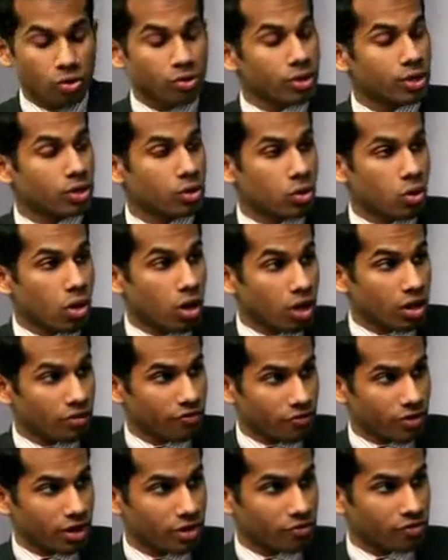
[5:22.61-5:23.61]
Who can
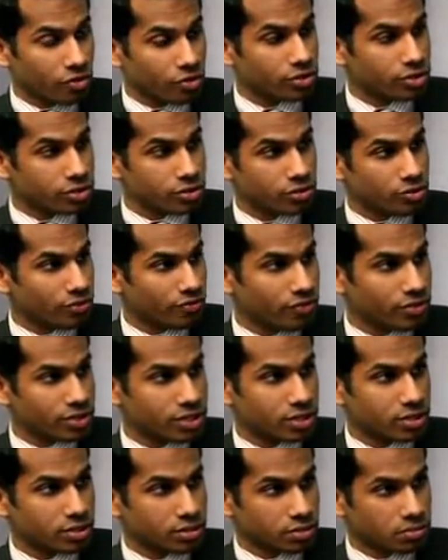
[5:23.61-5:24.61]
qualify for the
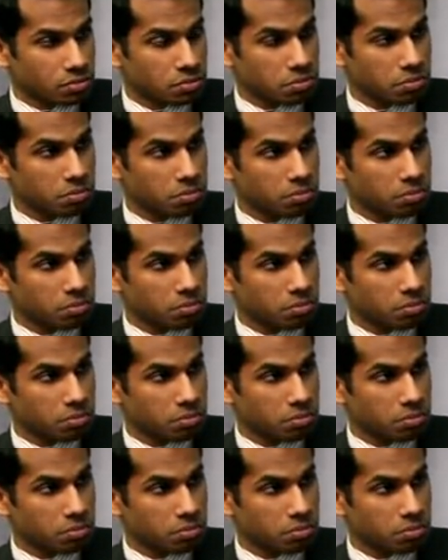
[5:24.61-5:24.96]
student visa?